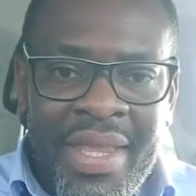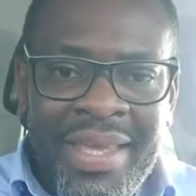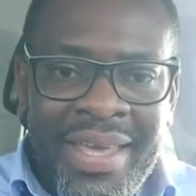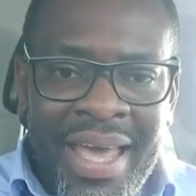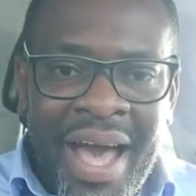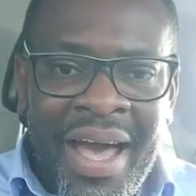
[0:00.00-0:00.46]

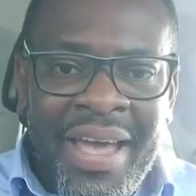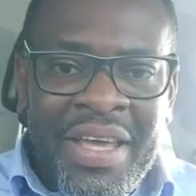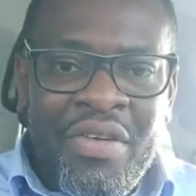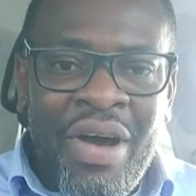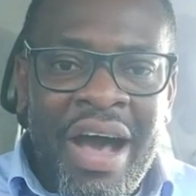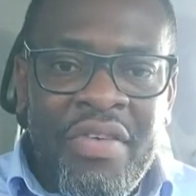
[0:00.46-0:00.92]
yeah,
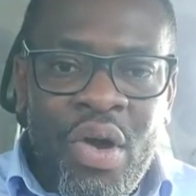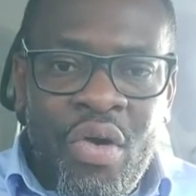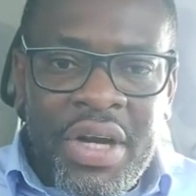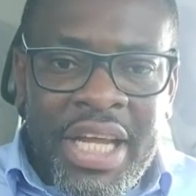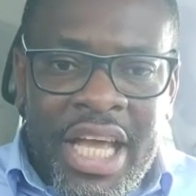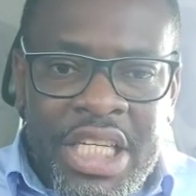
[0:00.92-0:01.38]
you haven't
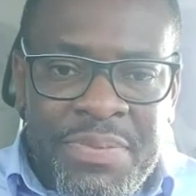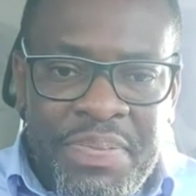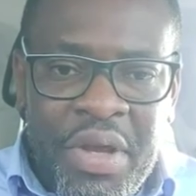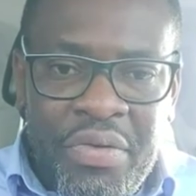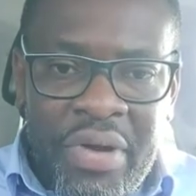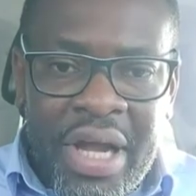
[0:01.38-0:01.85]
got the
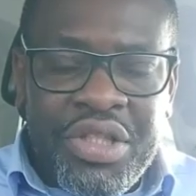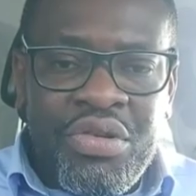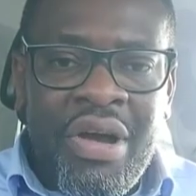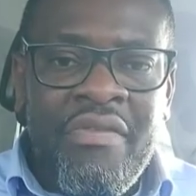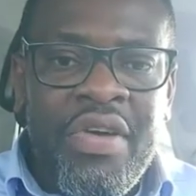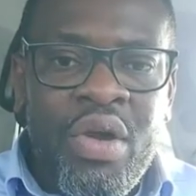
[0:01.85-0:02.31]
experience,
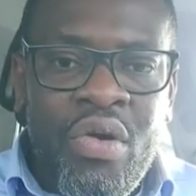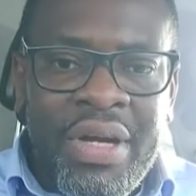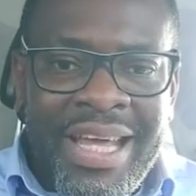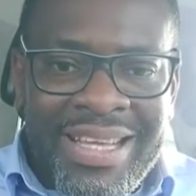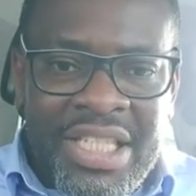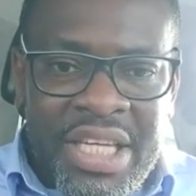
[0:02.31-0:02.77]
you haven't
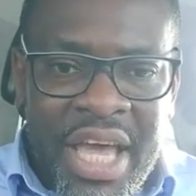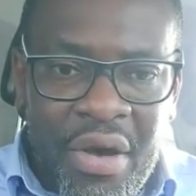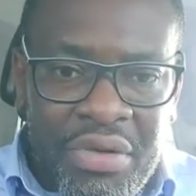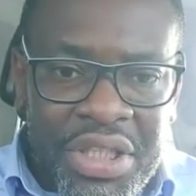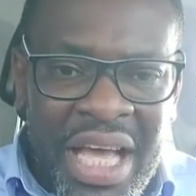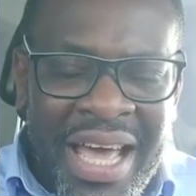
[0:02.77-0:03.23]
got the
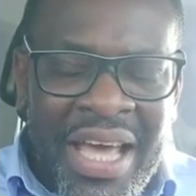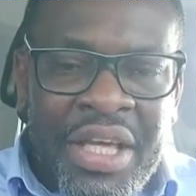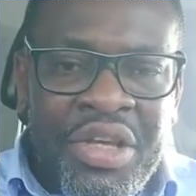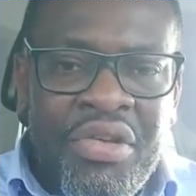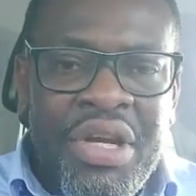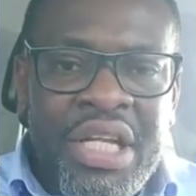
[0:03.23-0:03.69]
skills,
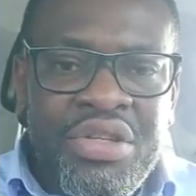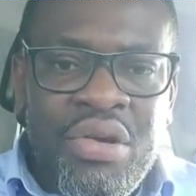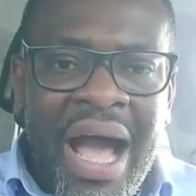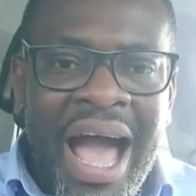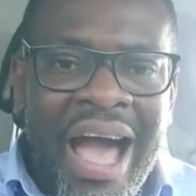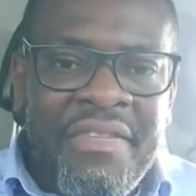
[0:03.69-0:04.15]
you need to
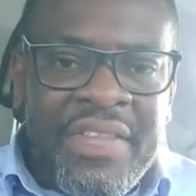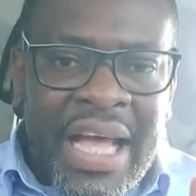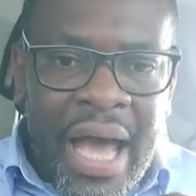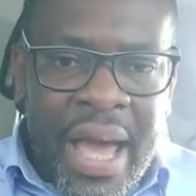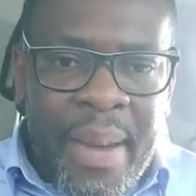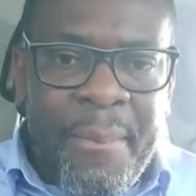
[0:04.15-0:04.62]
have
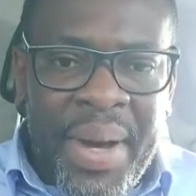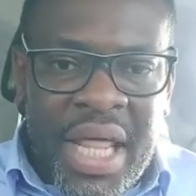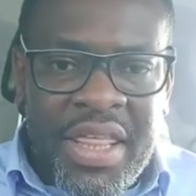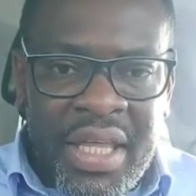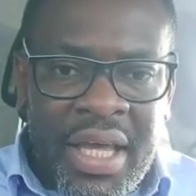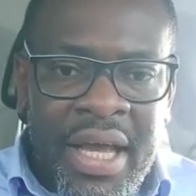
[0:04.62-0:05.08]
that
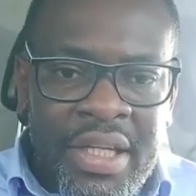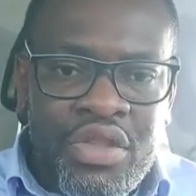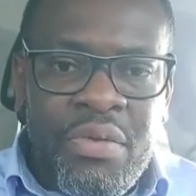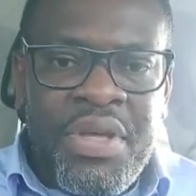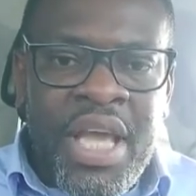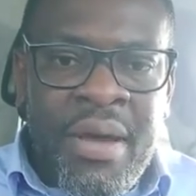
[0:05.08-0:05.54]
empathy
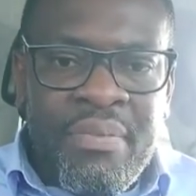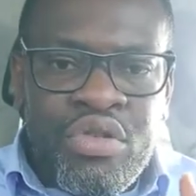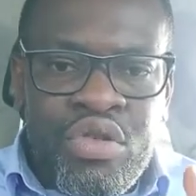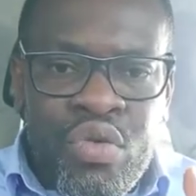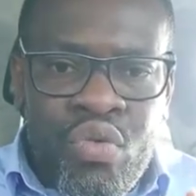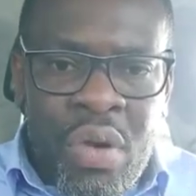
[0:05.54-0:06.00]
to be able
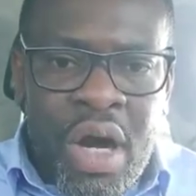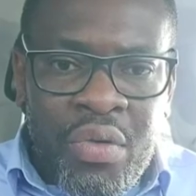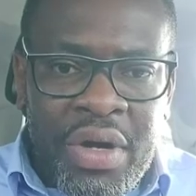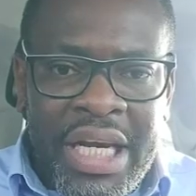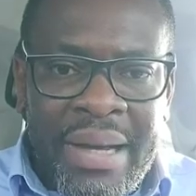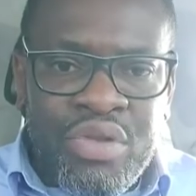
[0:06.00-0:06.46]
to
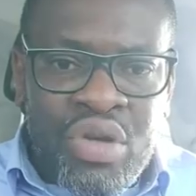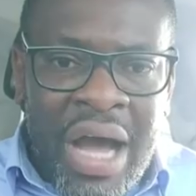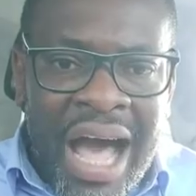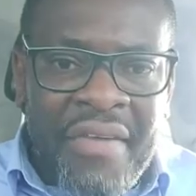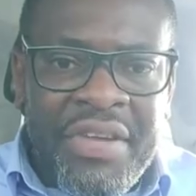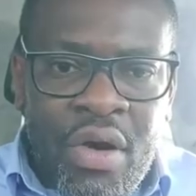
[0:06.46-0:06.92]
work with them, to
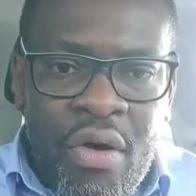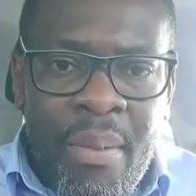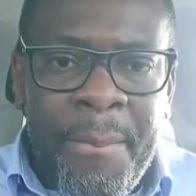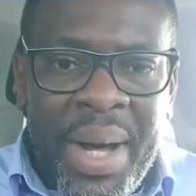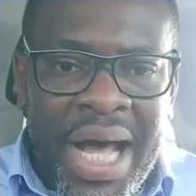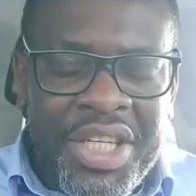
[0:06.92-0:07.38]
have the
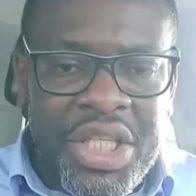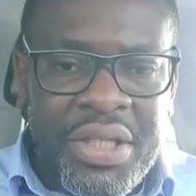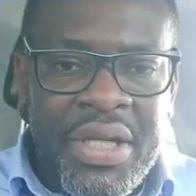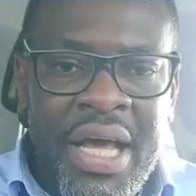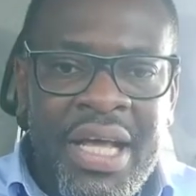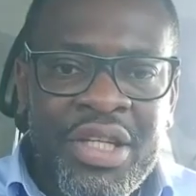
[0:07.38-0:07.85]

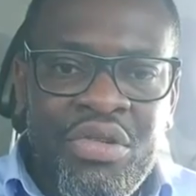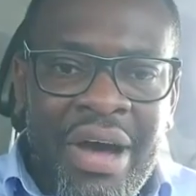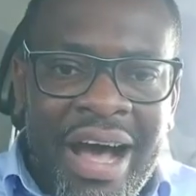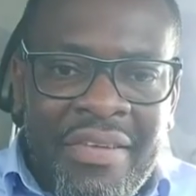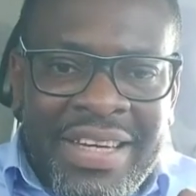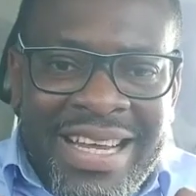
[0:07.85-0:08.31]
compassion, to
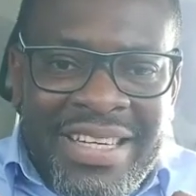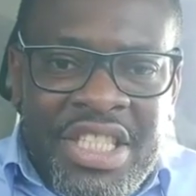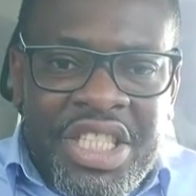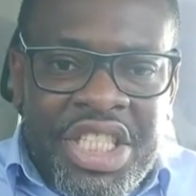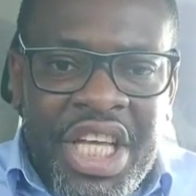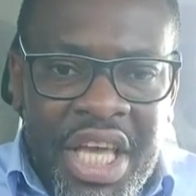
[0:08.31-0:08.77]
have the
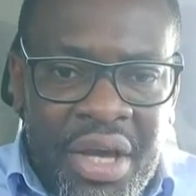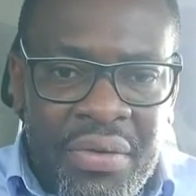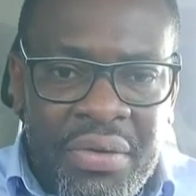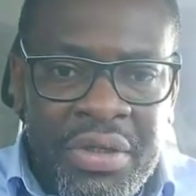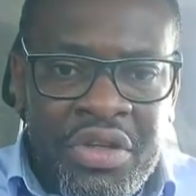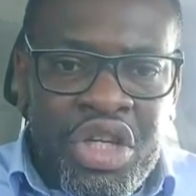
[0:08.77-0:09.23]

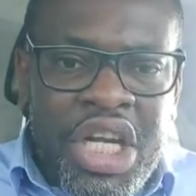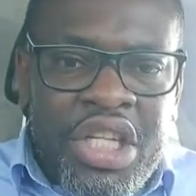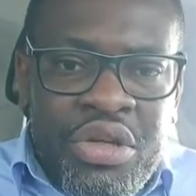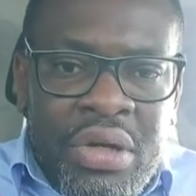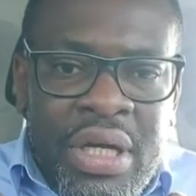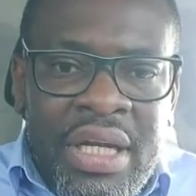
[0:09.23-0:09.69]
zeal. You
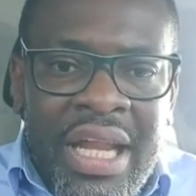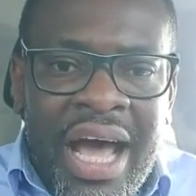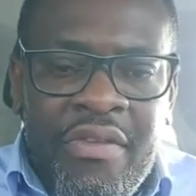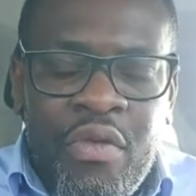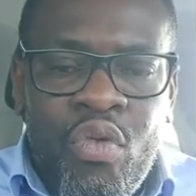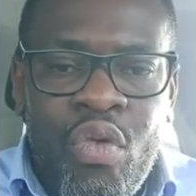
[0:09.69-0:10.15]
need to
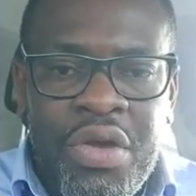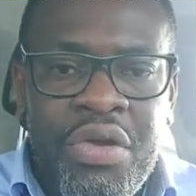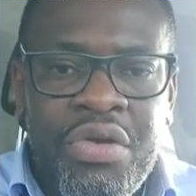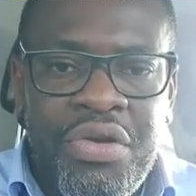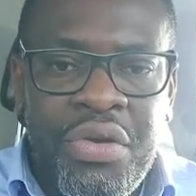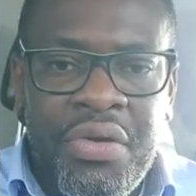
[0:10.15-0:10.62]
love what
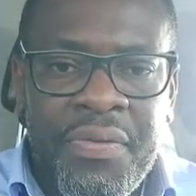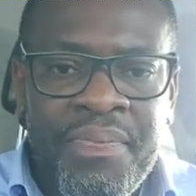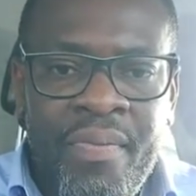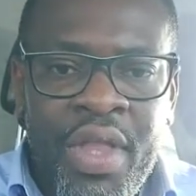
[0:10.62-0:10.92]
you do.